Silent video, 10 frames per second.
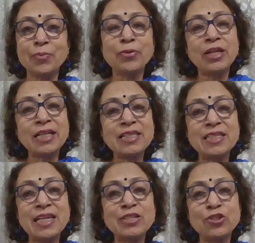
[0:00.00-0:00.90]

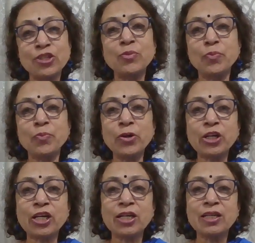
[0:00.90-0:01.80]
pronunciation
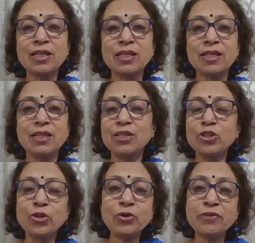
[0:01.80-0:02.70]
book,
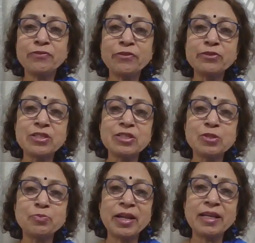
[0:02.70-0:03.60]
no difference in
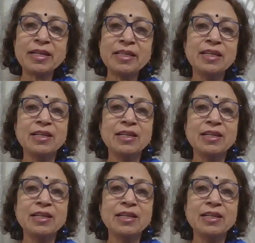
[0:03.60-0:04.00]
spelling,